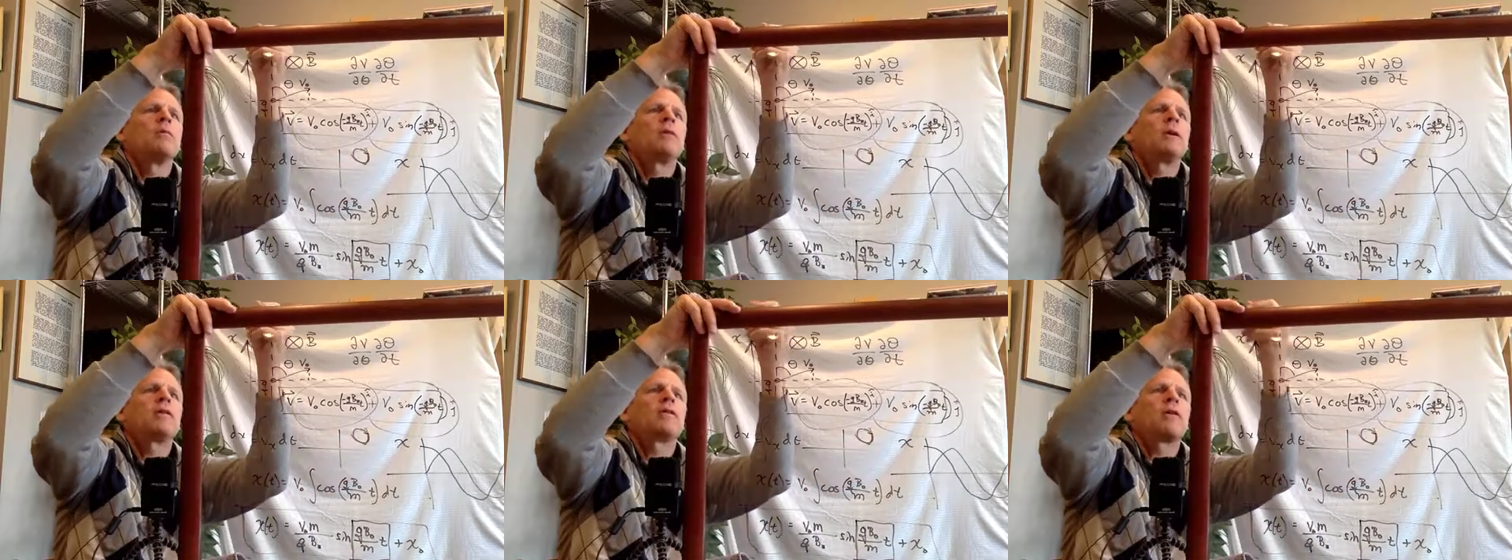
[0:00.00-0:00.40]

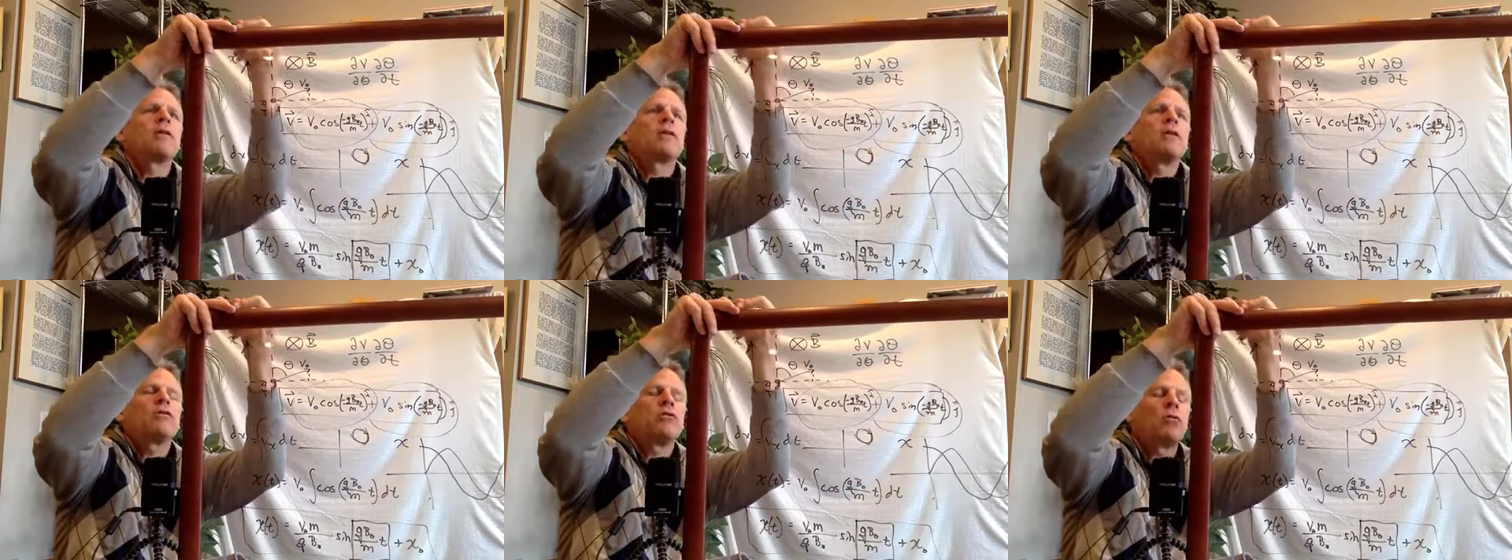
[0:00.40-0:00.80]
Because
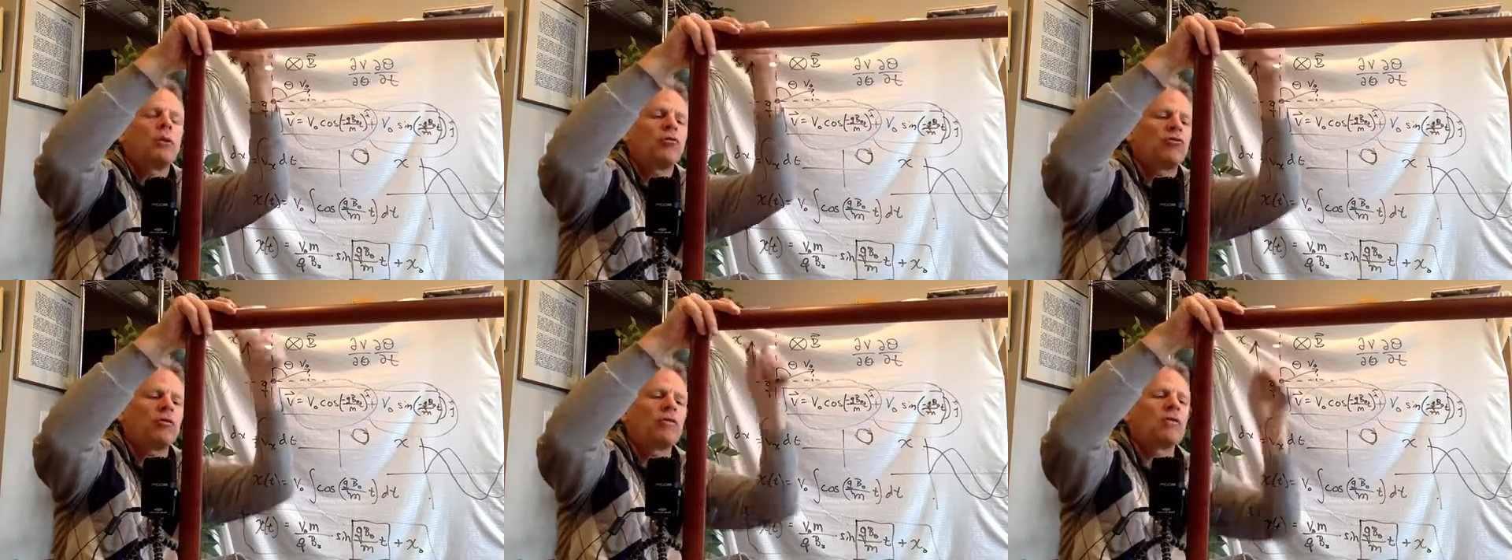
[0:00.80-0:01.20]
our
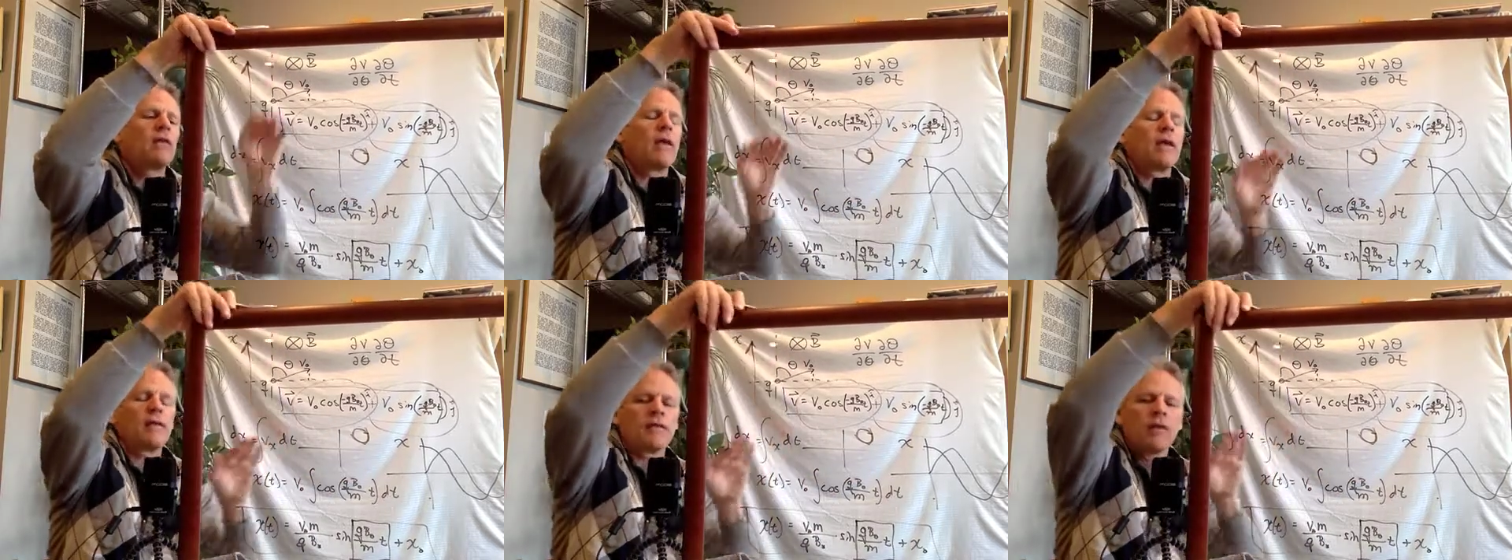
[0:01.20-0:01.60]
intuition
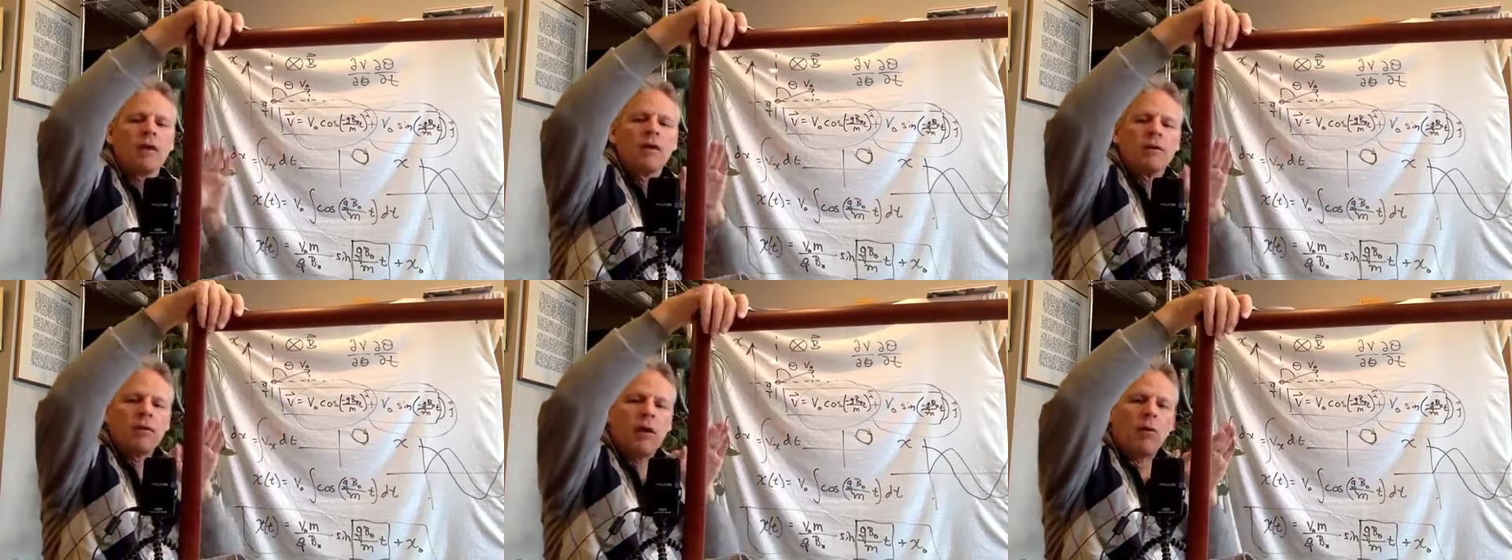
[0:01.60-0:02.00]
says
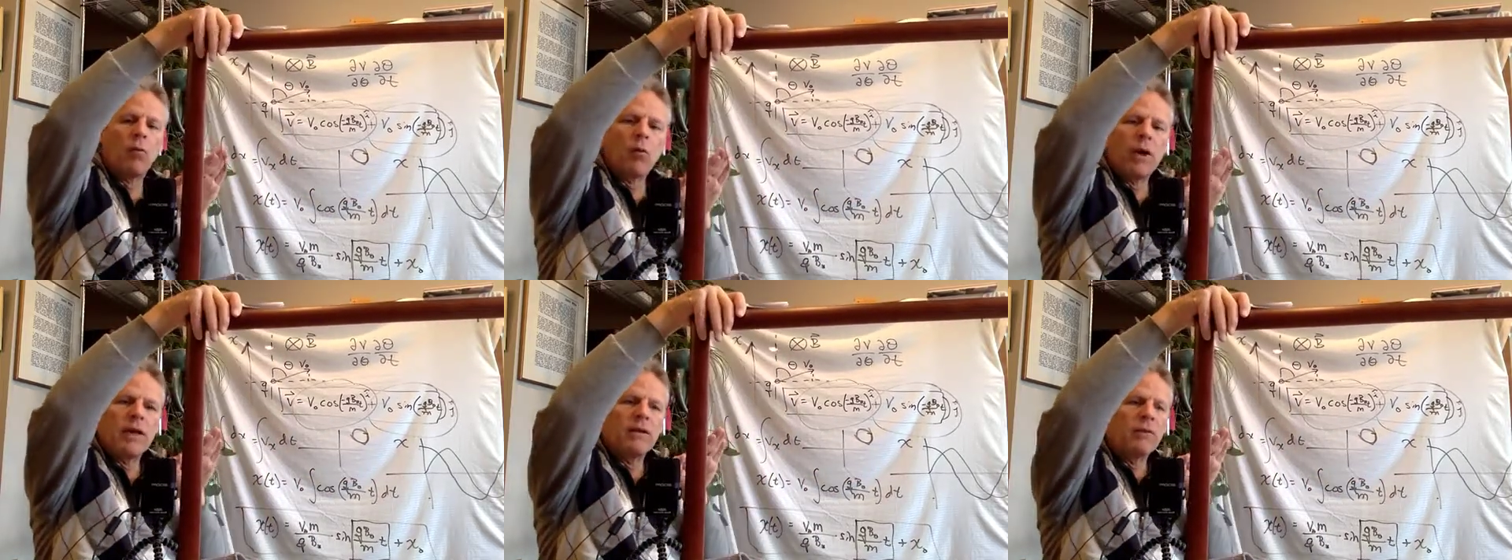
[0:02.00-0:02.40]

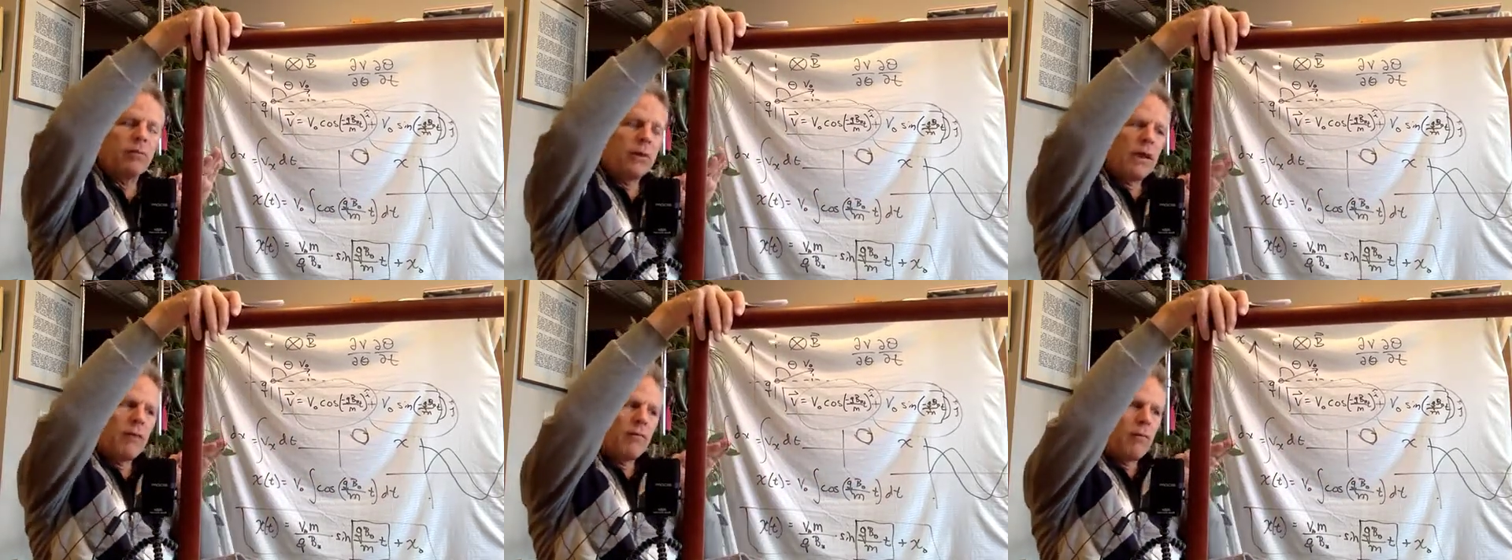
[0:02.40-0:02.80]
that
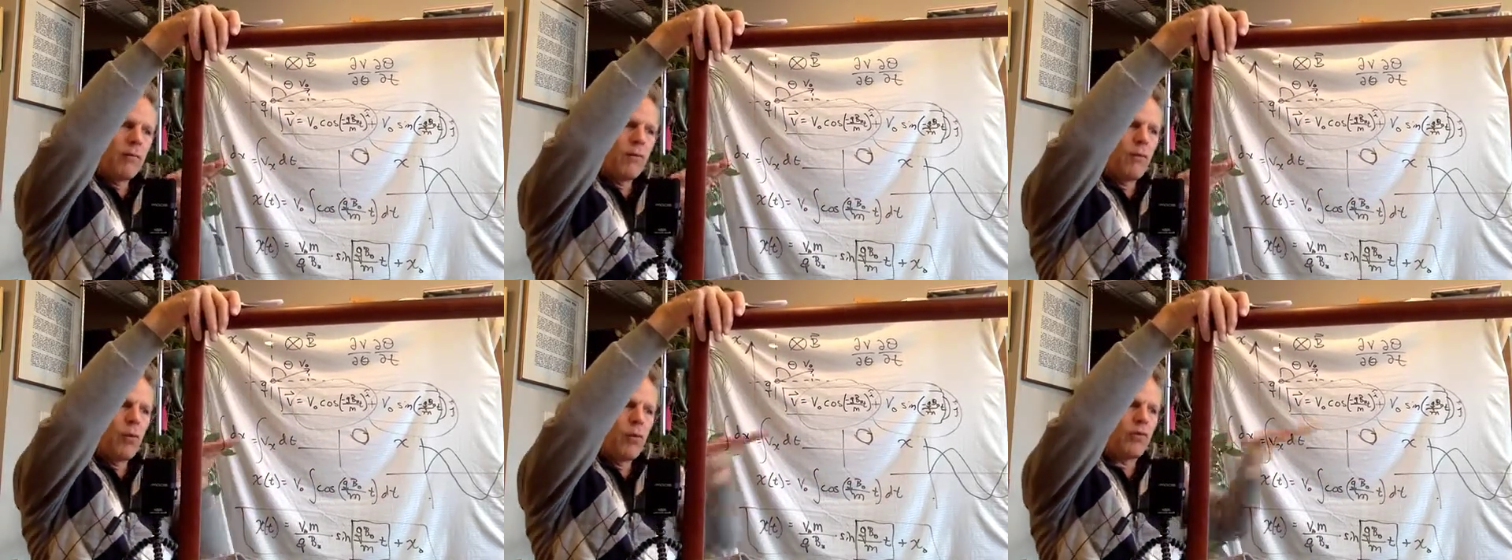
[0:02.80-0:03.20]
when we have a
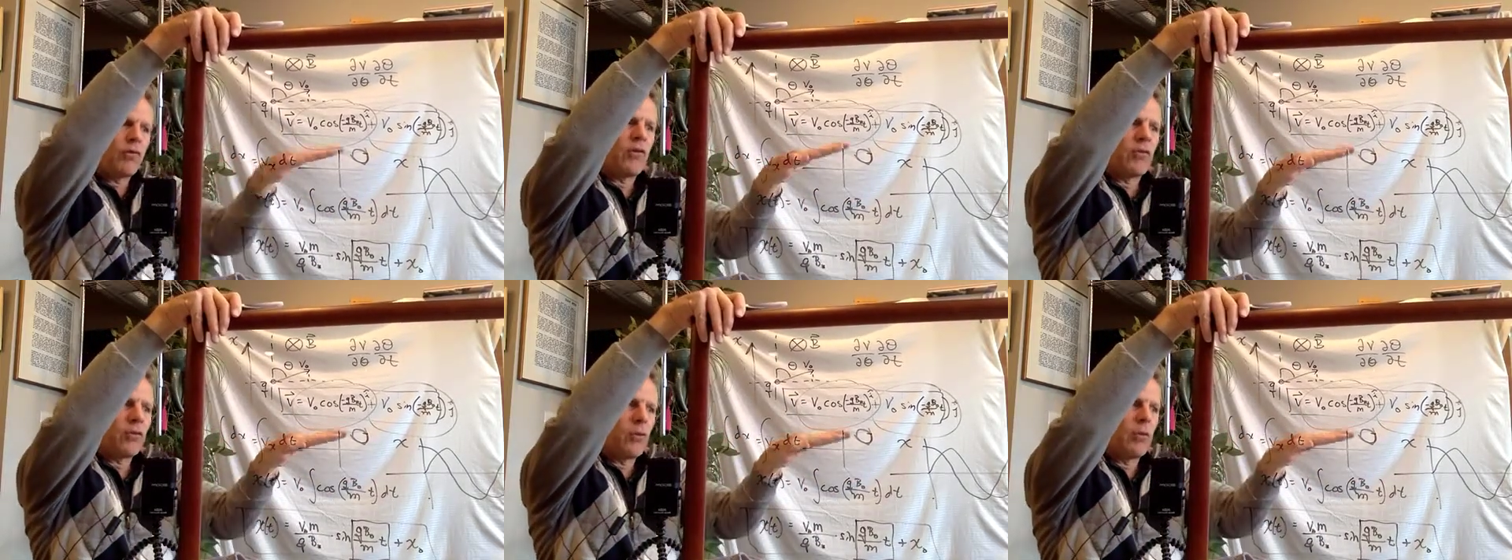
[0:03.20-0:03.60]

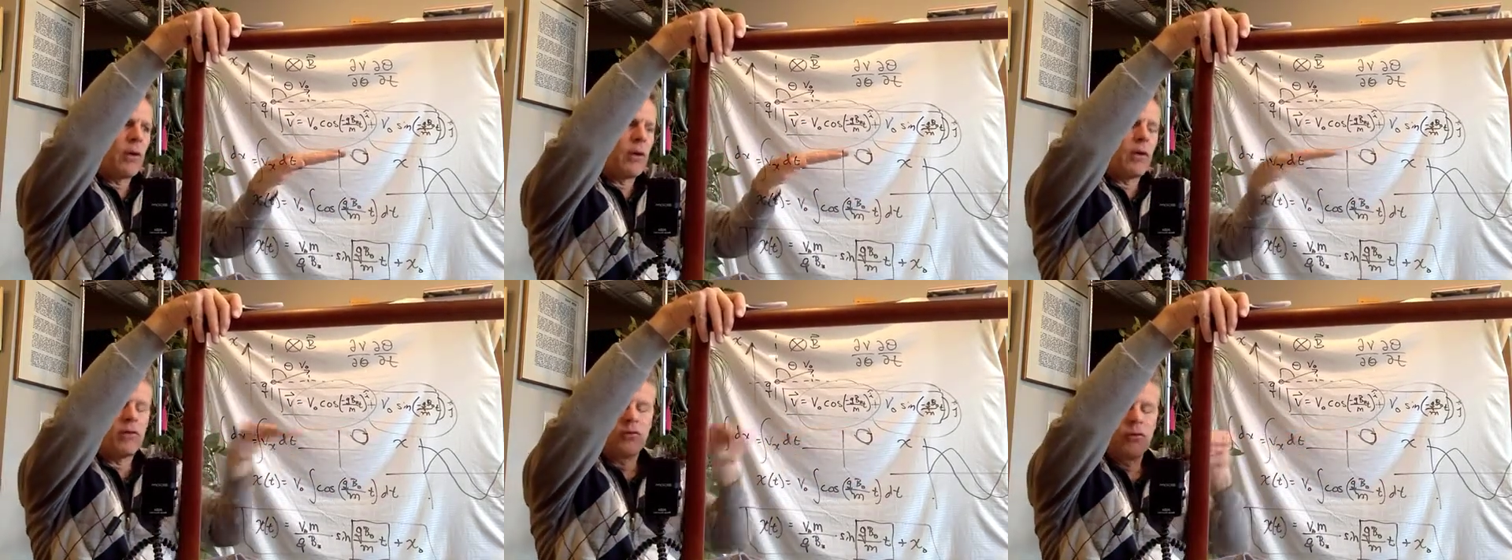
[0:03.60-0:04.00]
force that's
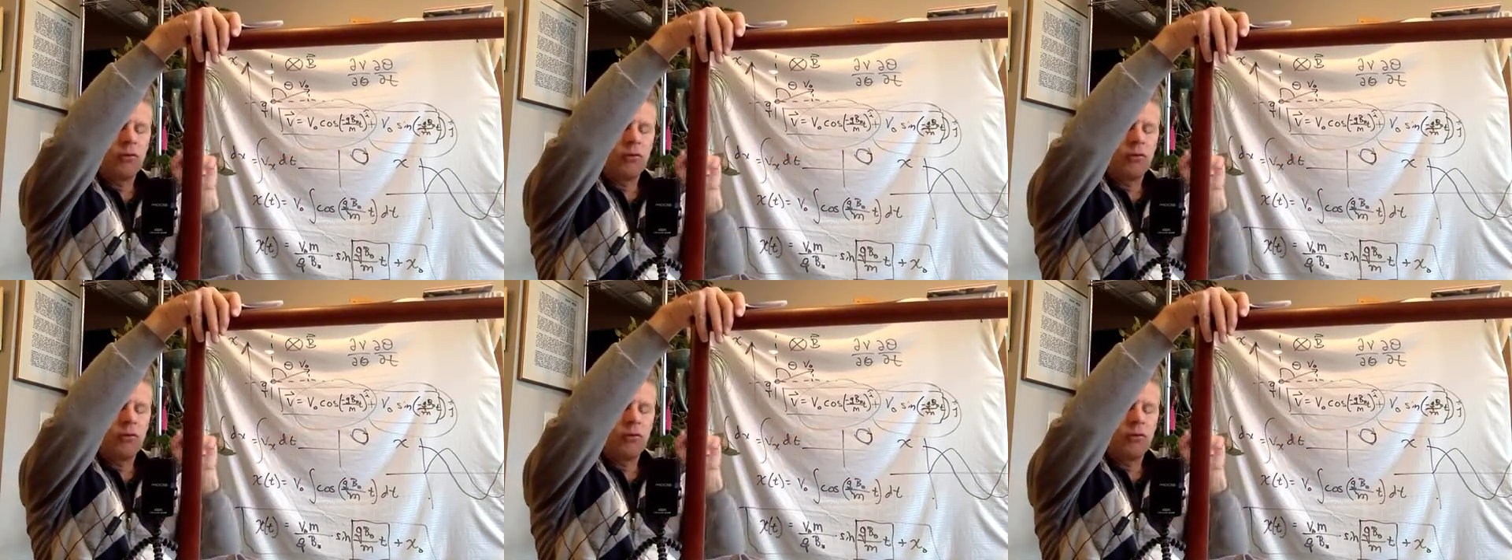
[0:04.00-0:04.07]
going,